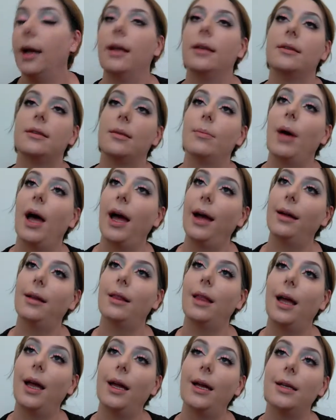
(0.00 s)
and some
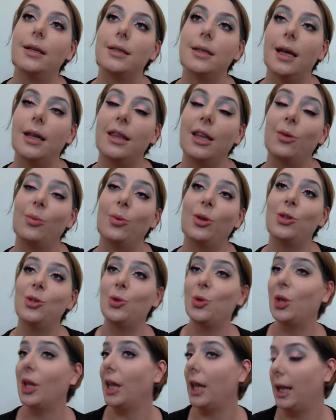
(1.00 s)
highlight, and then we'll
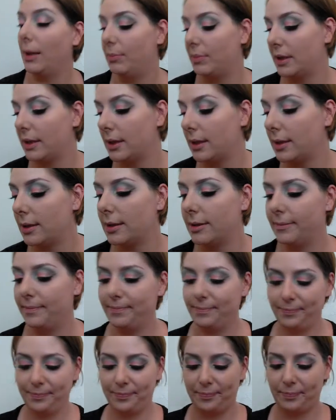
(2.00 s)
do the lips.
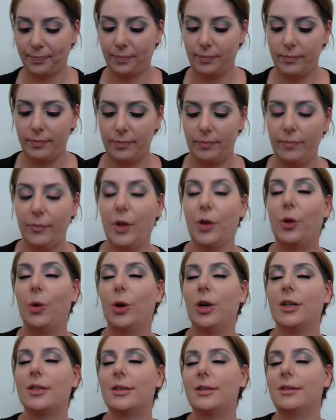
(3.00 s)
Of
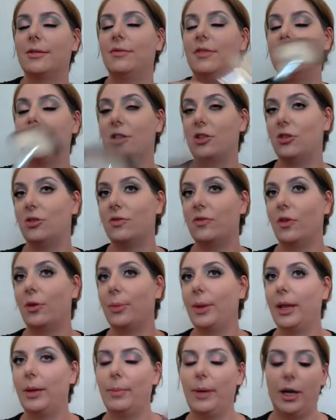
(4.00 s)
course, Physicians
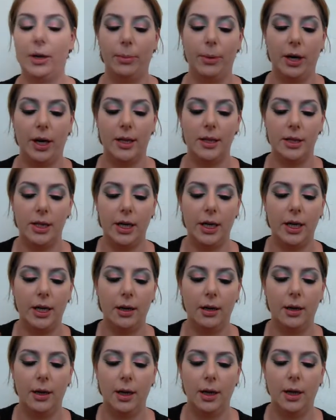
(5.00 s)
Formula Butter Bronzer,
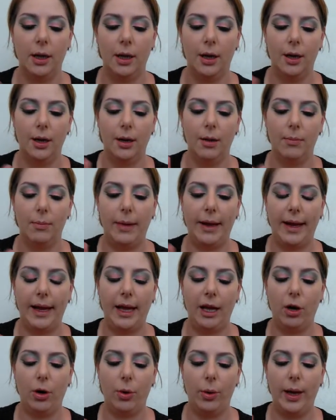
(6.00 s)
my
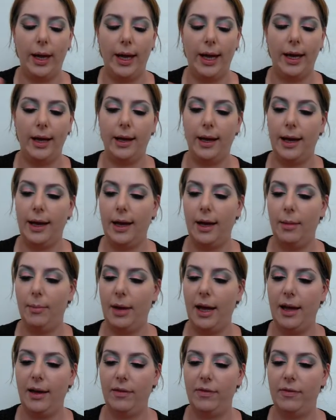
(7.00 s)
AOA
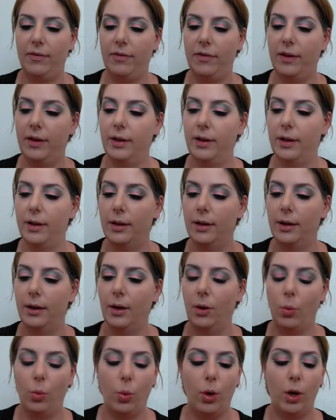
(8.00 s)

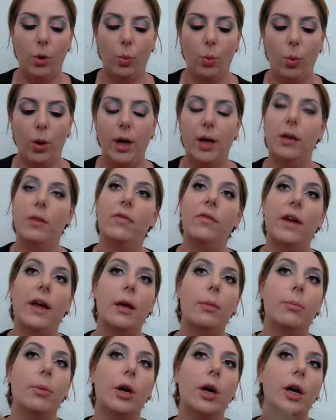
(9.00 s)
F11
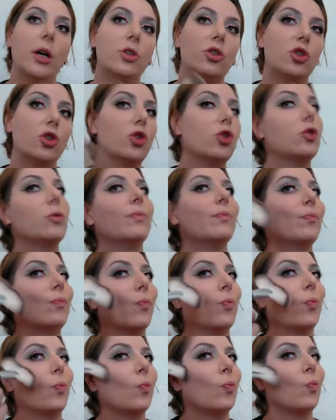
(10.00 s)
fan brush,
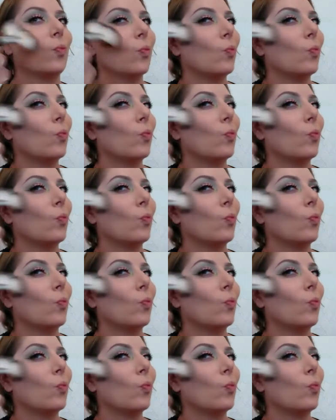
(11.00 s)
a